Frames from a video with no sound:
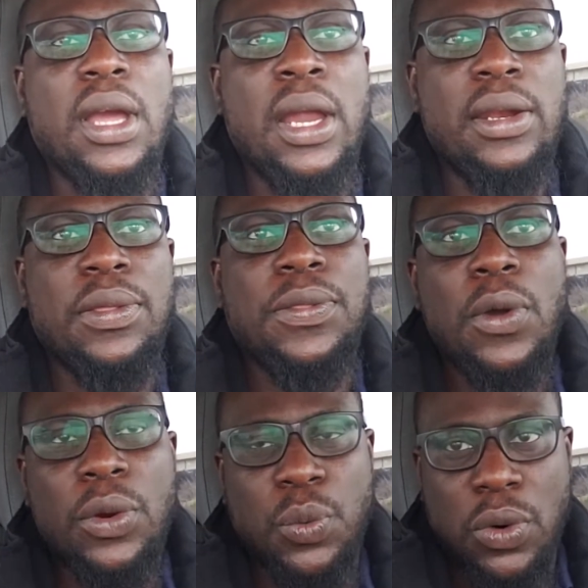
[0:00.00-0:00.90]
And the
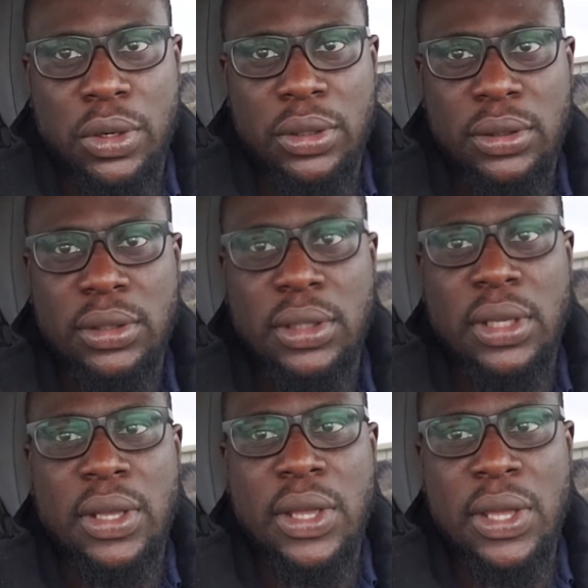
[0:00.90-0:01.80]
third one
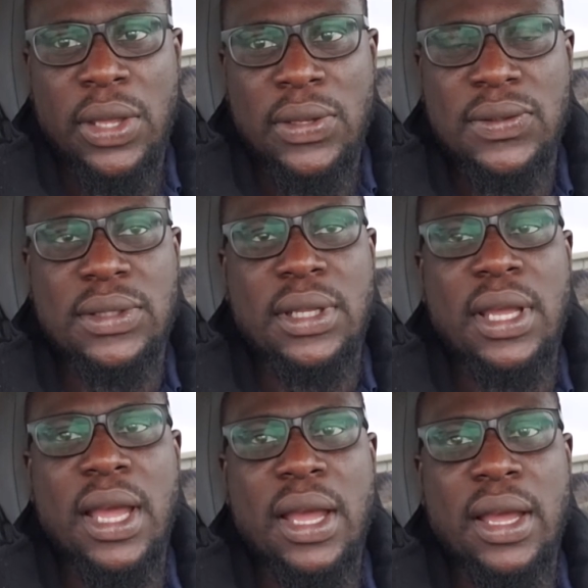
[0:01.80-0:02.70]
is
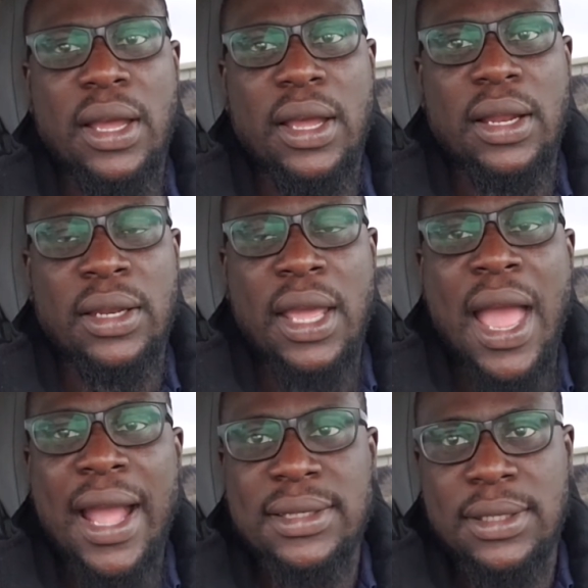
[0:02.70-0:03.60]
the
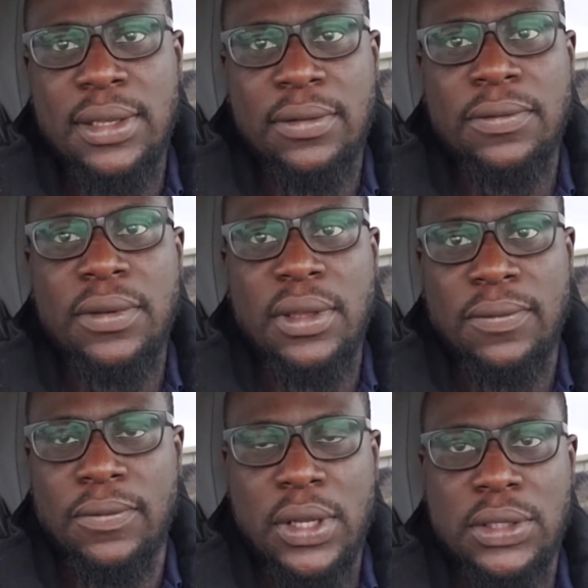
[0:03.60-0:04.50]
active
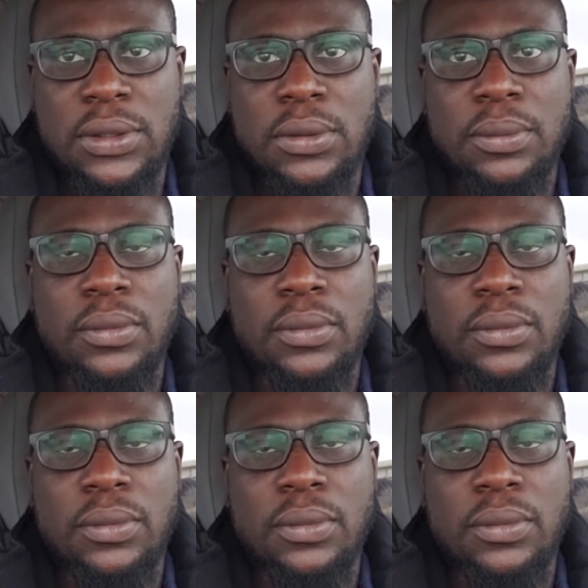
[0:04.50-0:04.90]
investor.